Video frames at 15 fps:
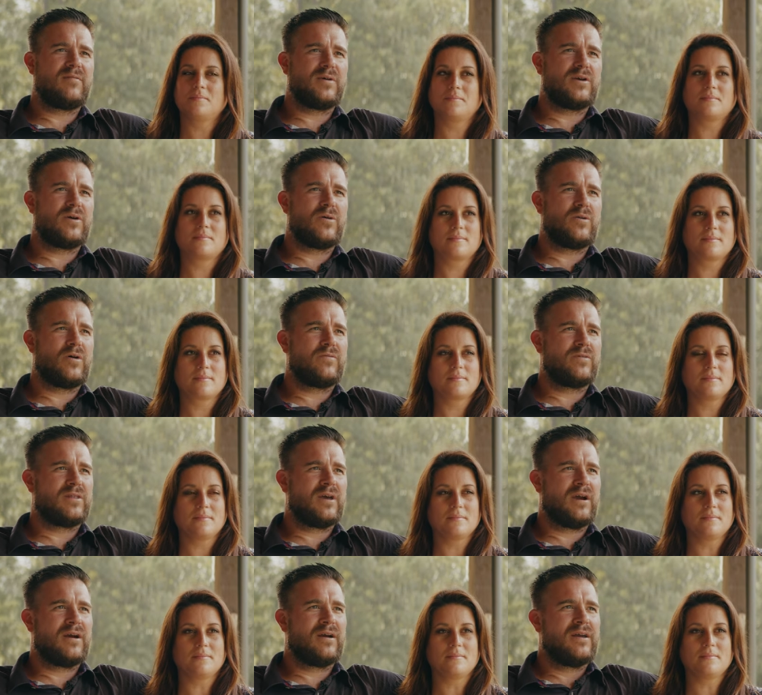Speaker 1: have been going over
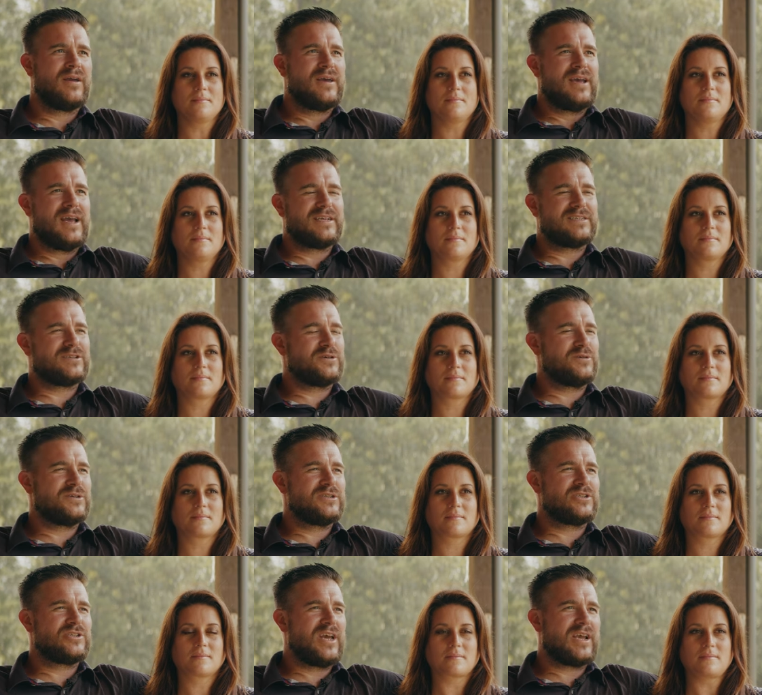there. And soon
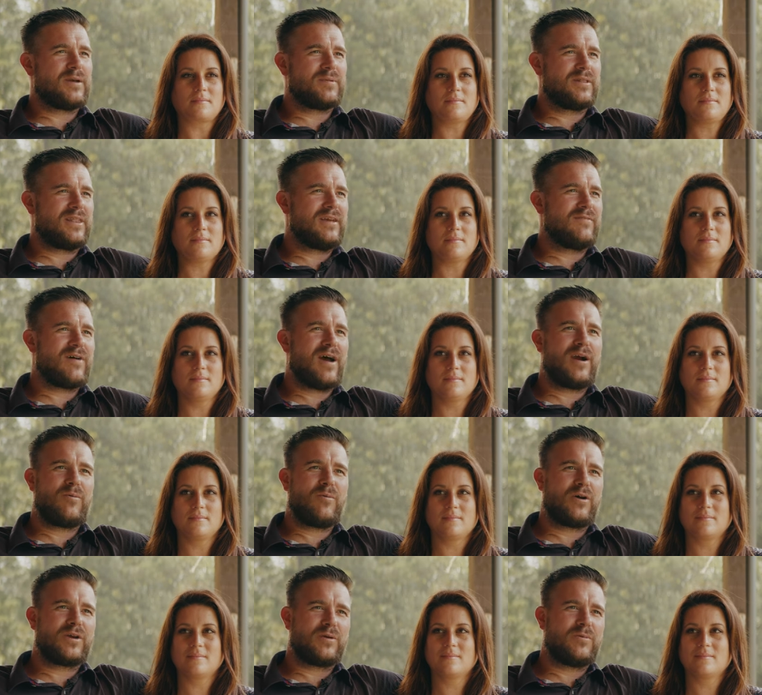as Jacob and Levi are
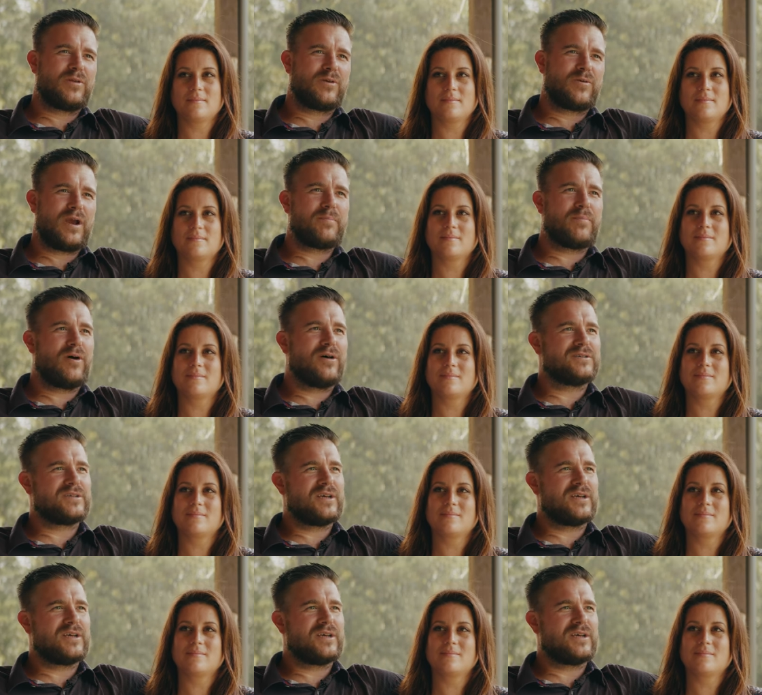working with Grandpa, all